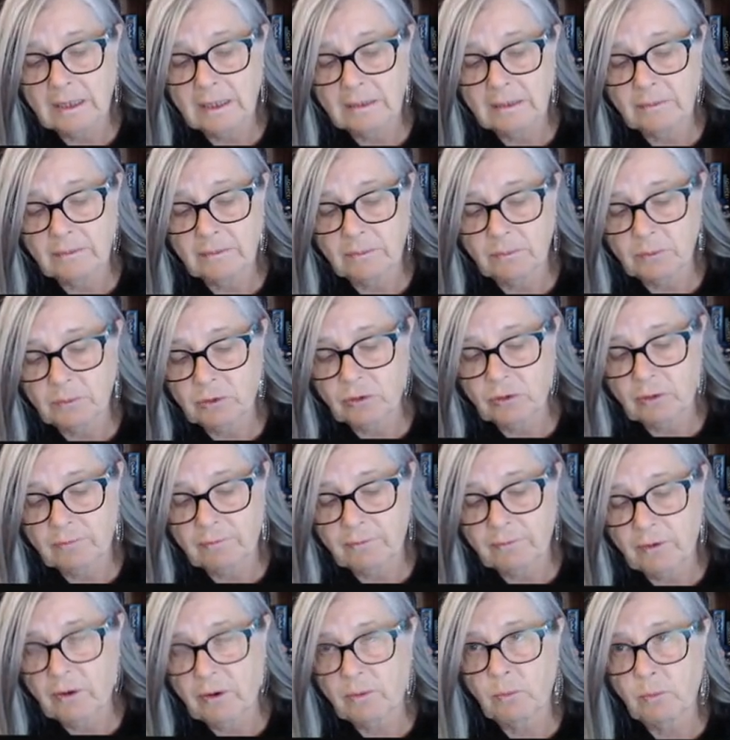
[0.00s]
which I
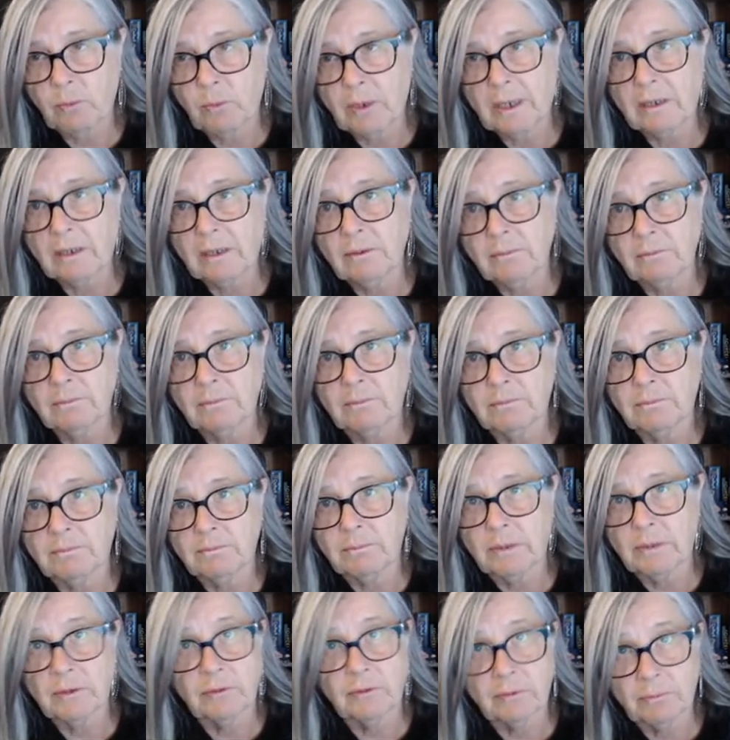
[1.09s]
find, one,
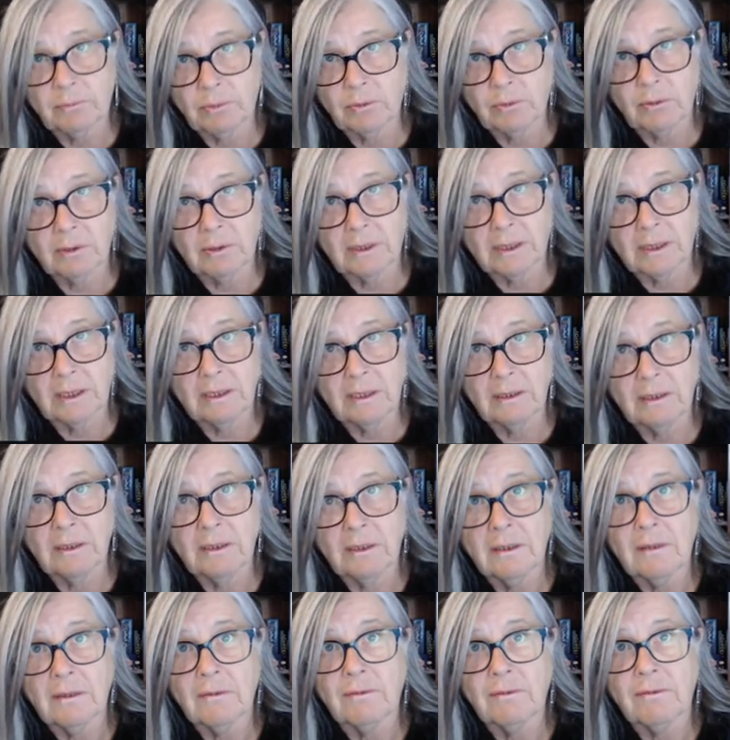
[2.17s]
most importantly,
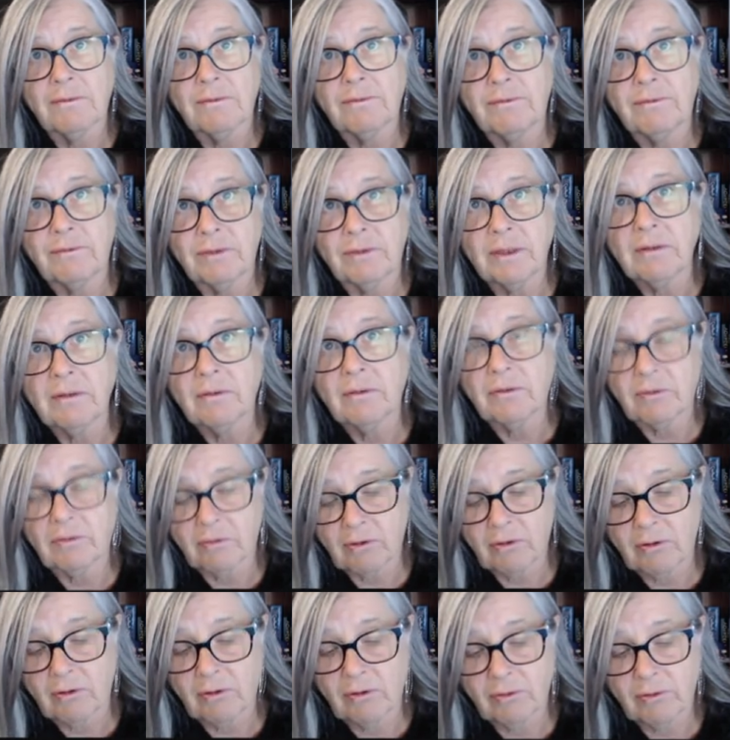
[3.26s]
fits
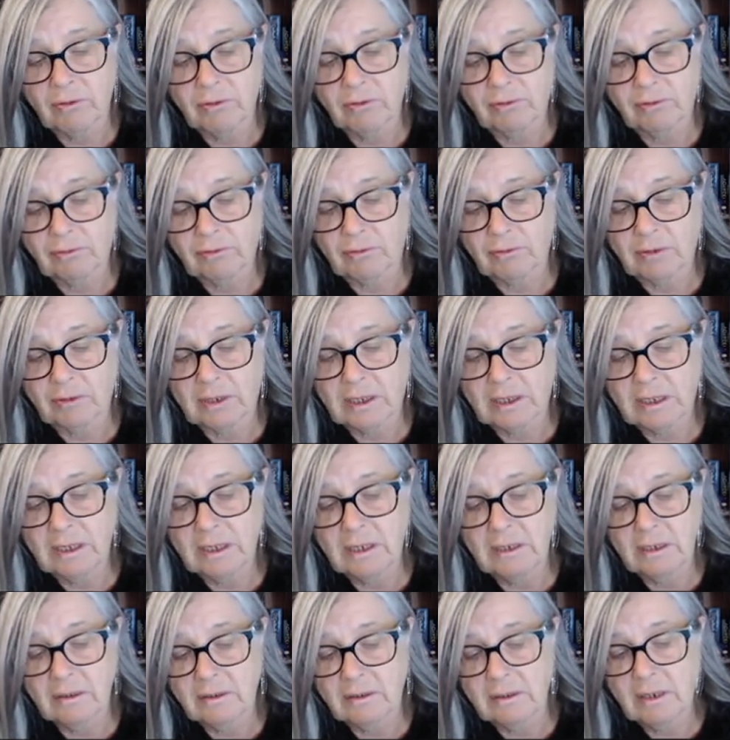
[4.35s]
on the screen,
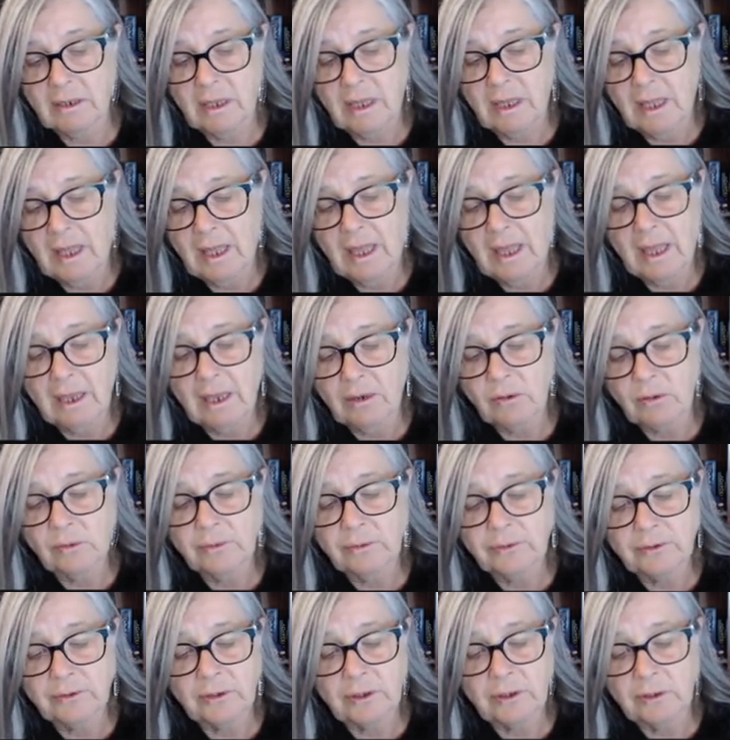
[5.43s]
and
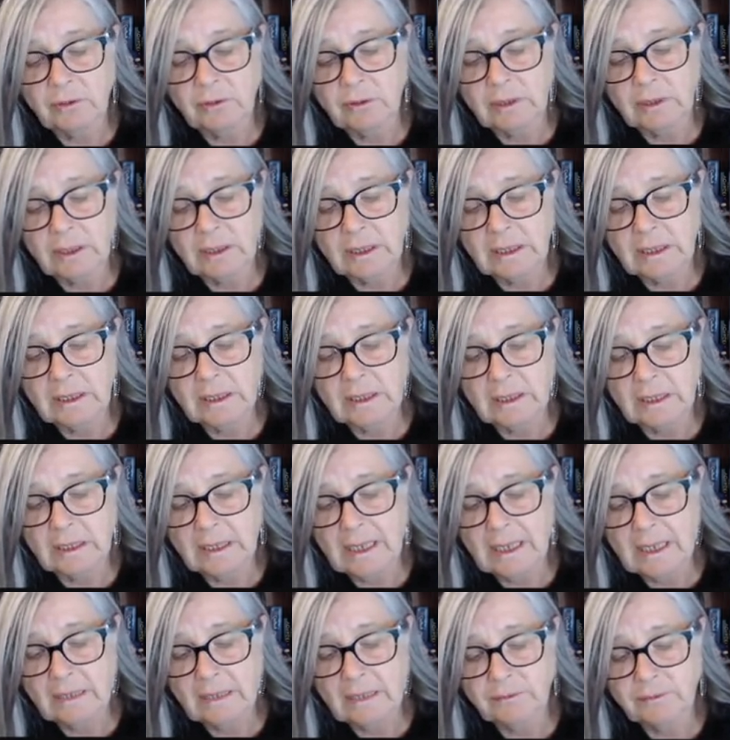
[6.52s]
also it
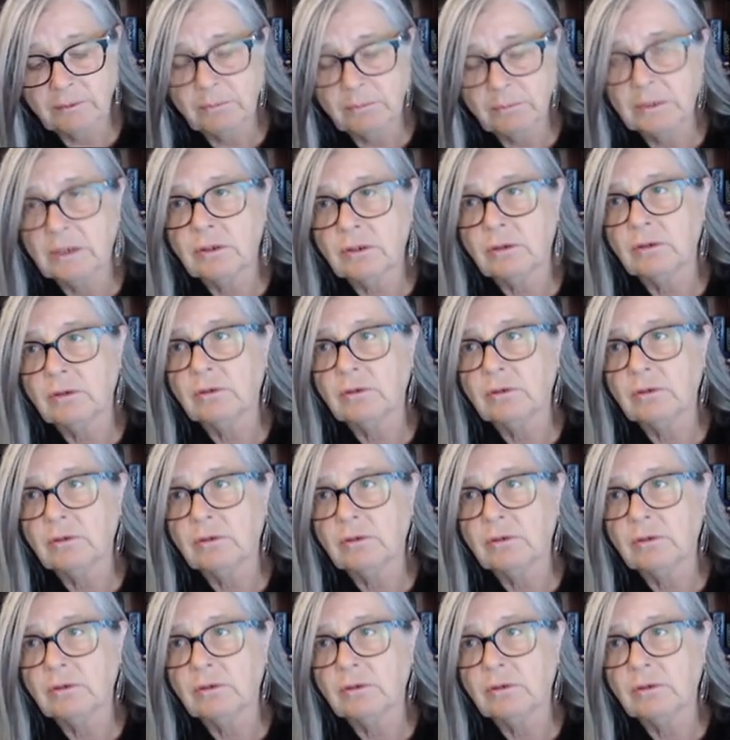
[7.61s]
allows for me to use